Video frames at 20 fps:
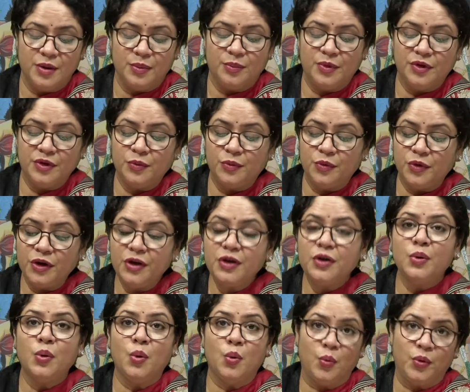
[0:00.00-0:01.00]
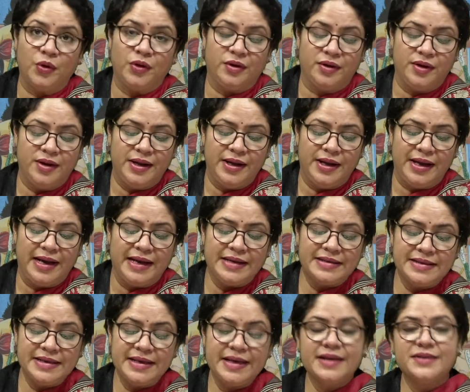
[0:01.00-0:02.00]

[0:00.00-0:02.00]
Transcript: but the world over as he